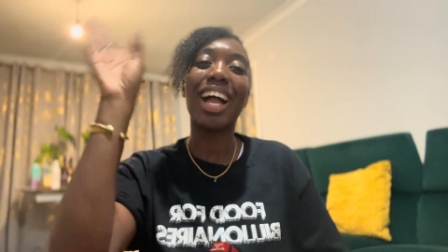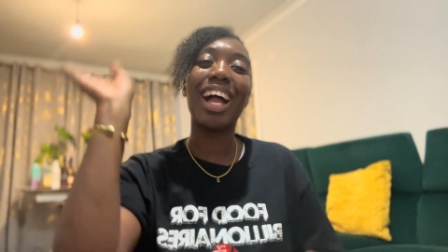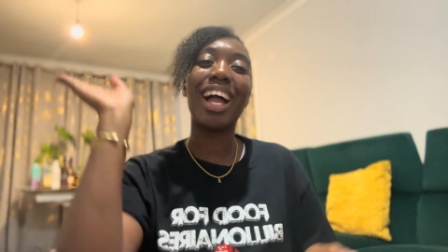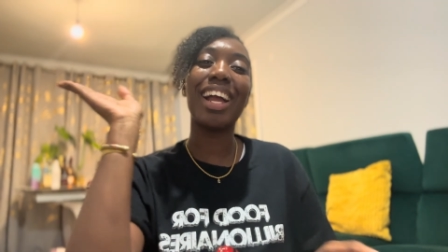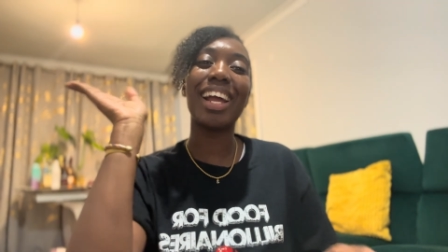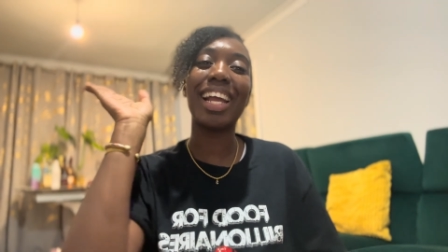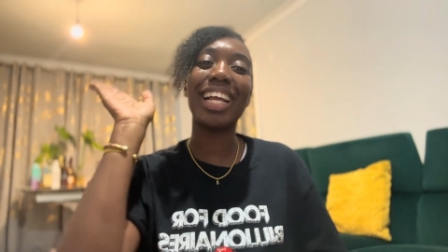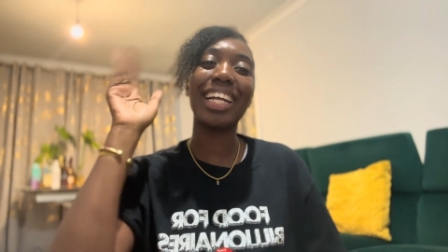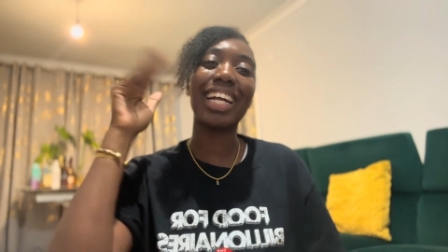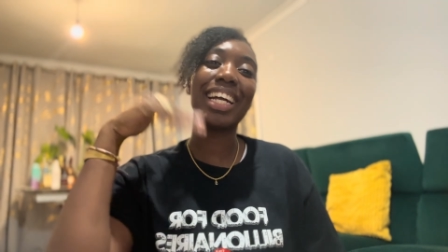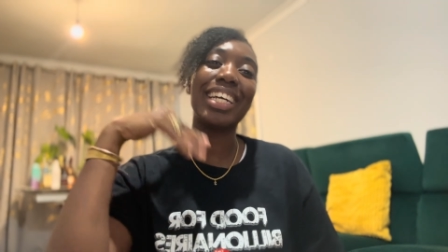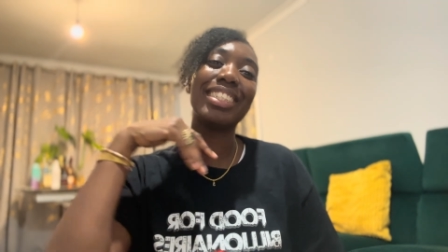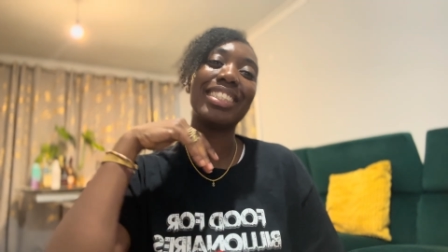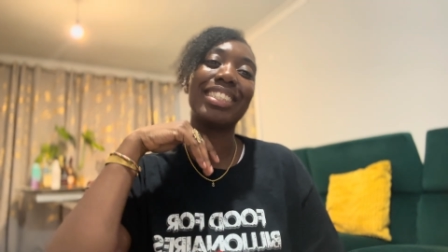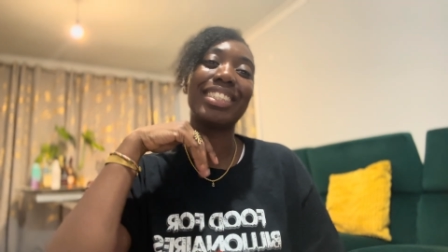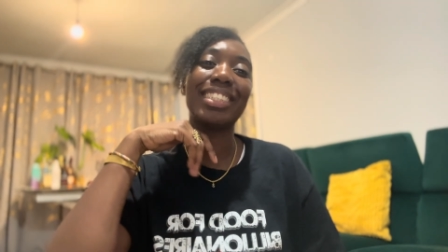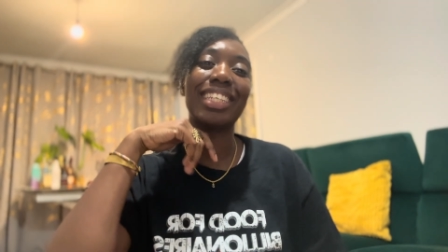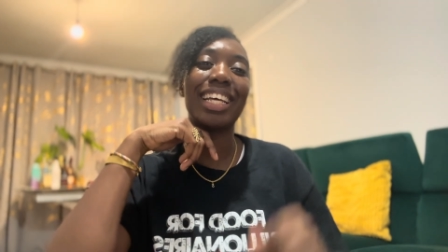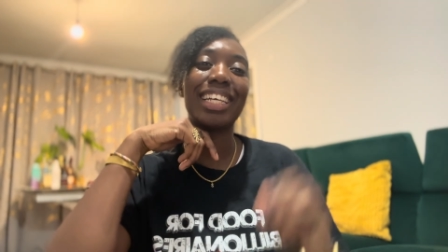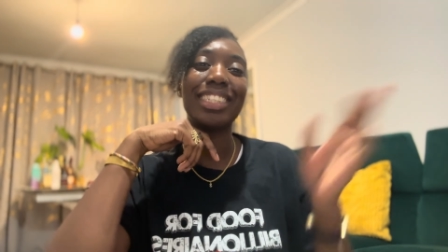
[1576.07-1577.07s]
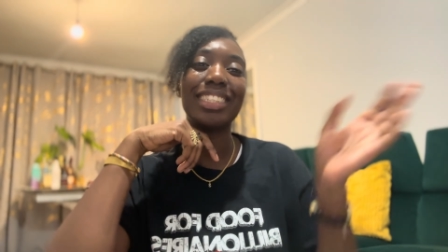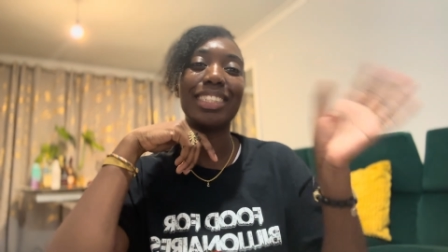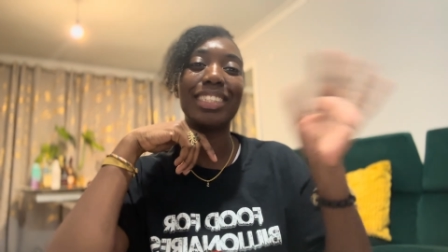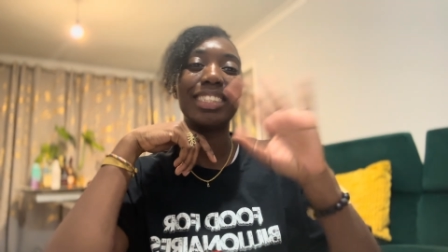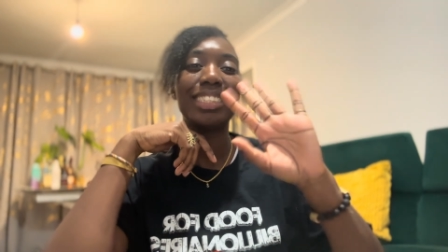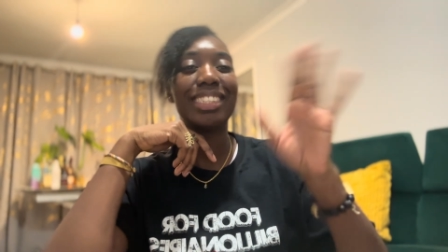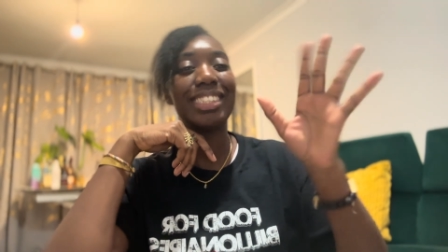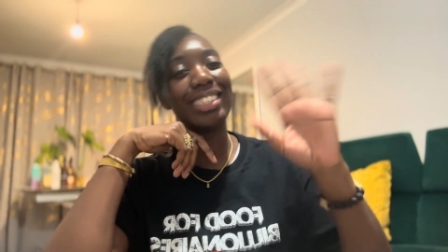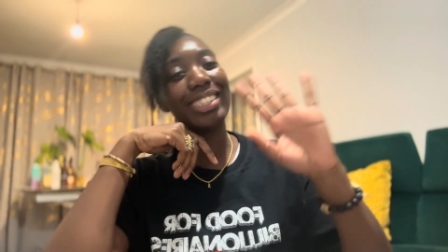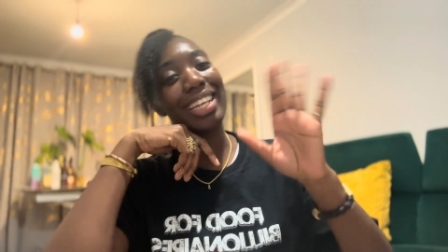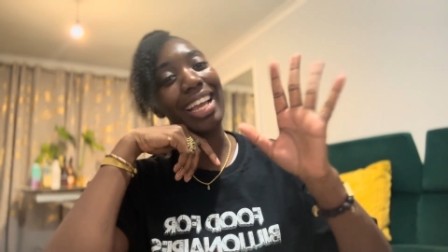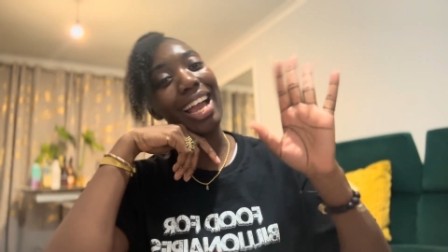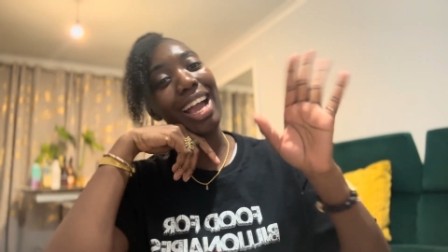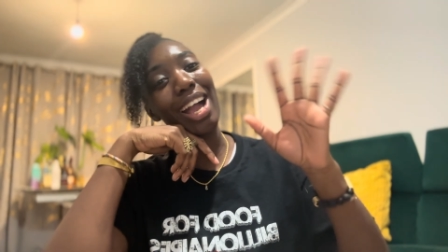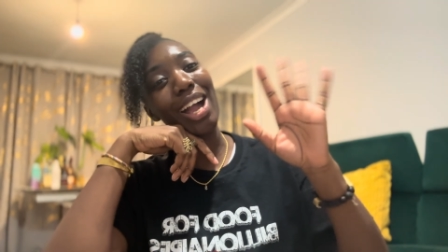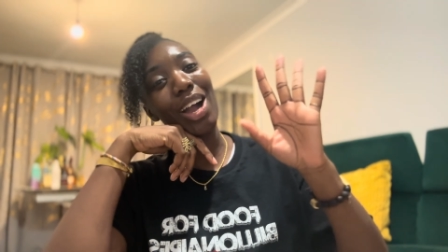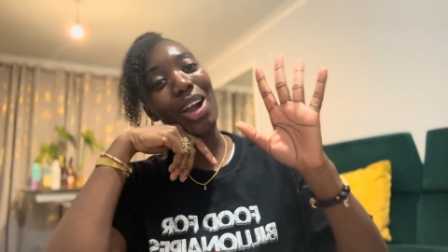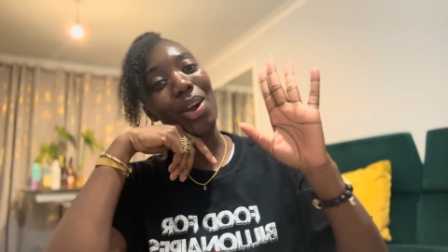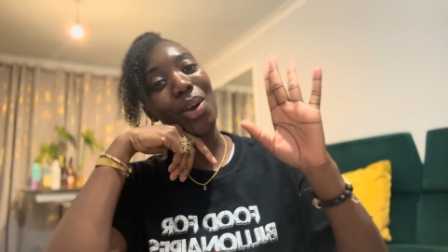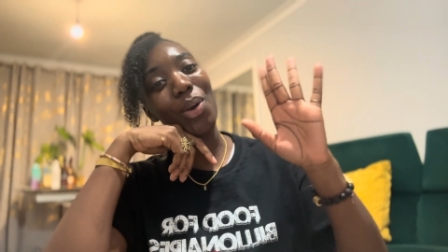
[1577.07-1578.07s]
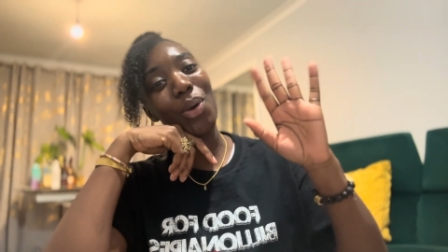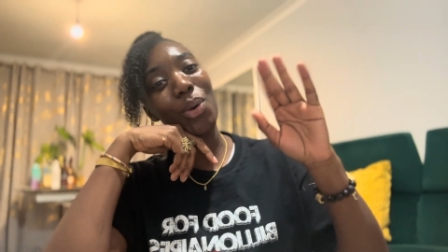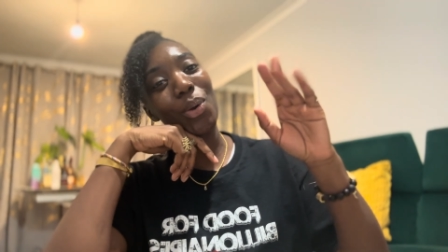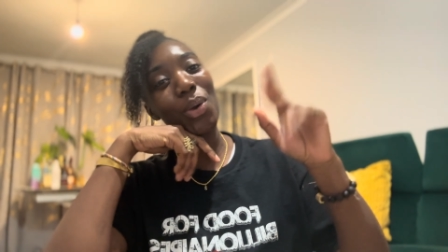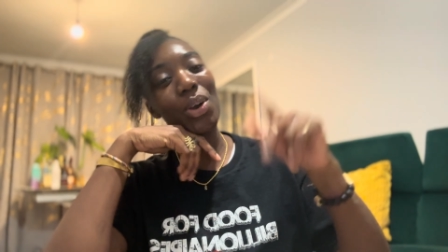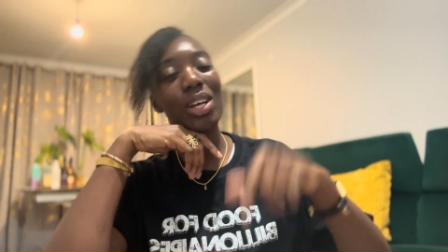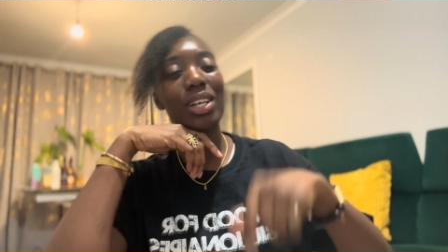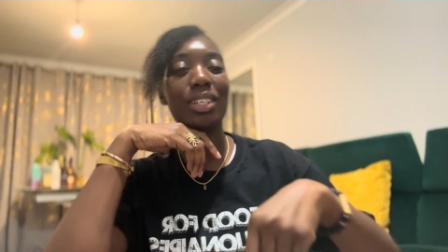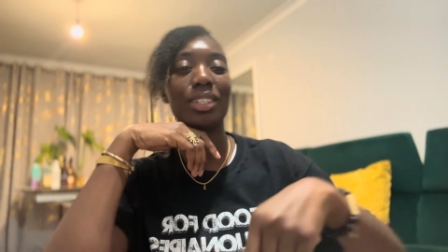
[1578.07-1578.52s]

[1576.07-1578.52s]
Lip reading: All right, guys. Ciao.